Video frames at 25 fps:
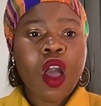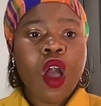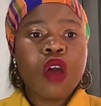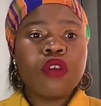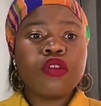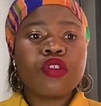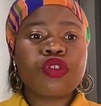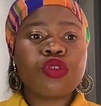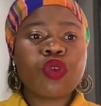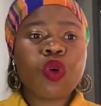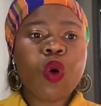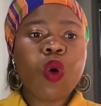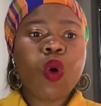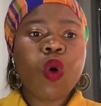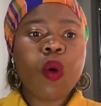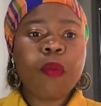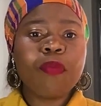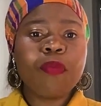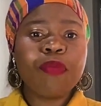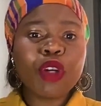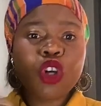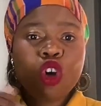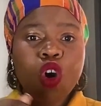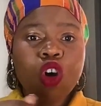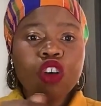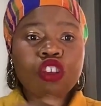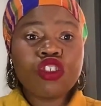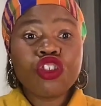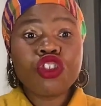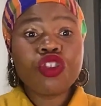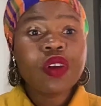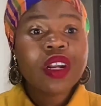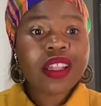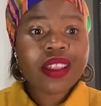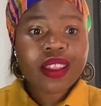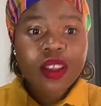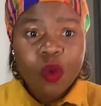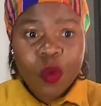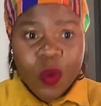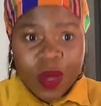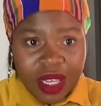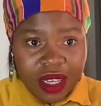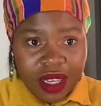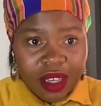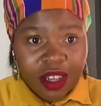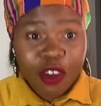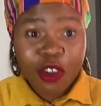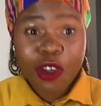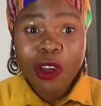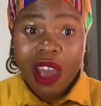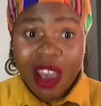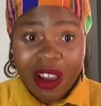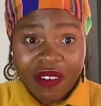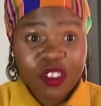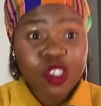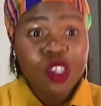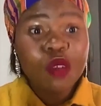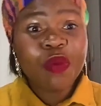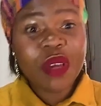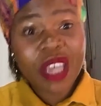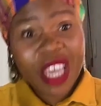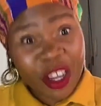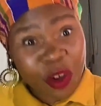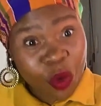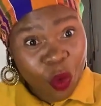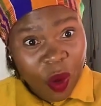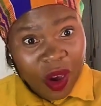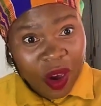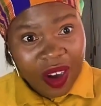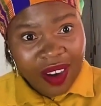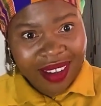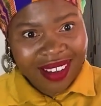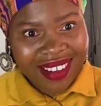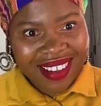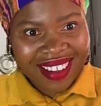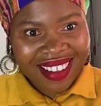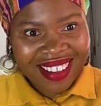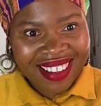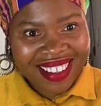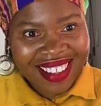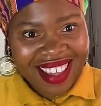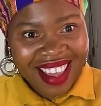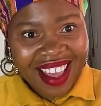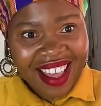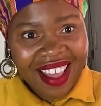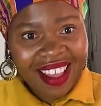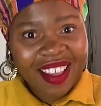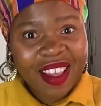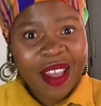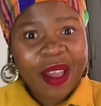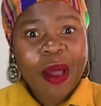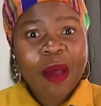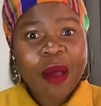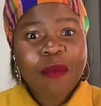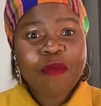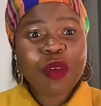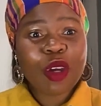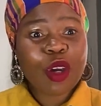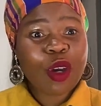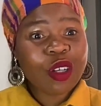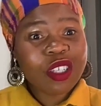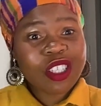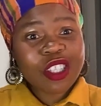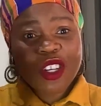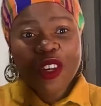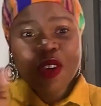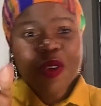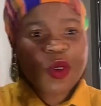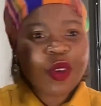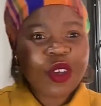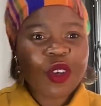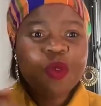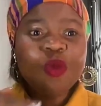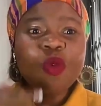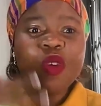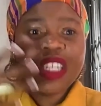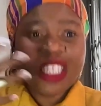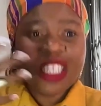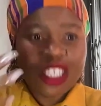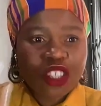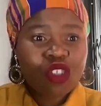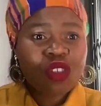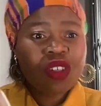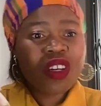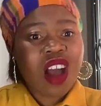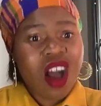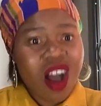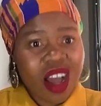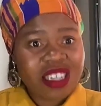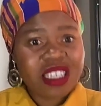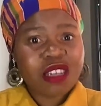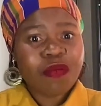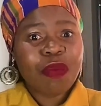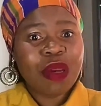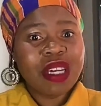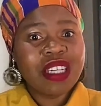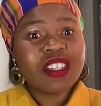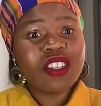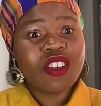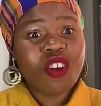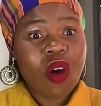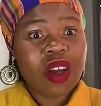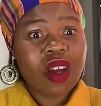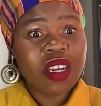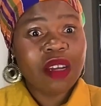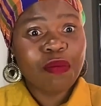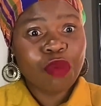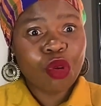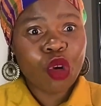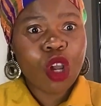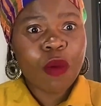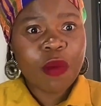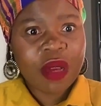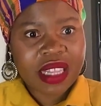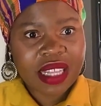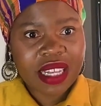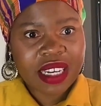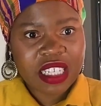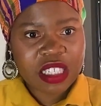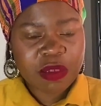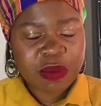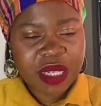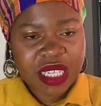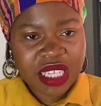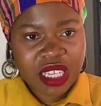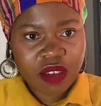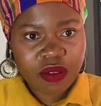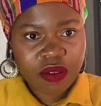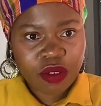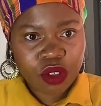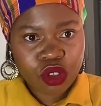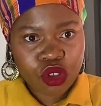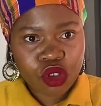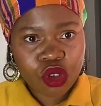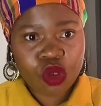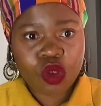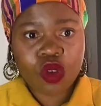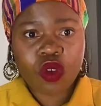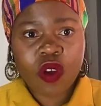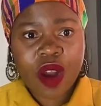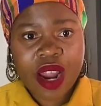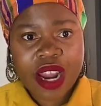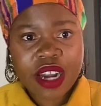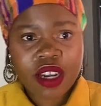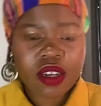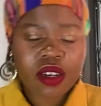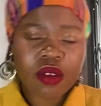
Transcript: So because during the week you have to be at work, yeah, because you literally are dependent on employment that has been given to you, right?